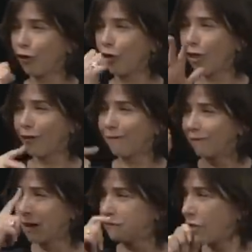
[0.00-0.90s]
You know,
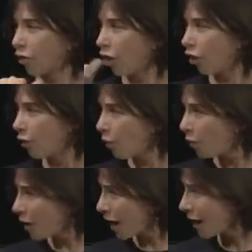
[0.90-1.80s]
women will,
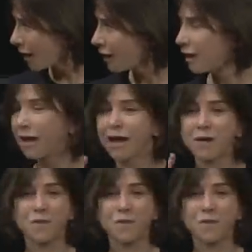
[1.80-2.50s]
uh, you know, turn the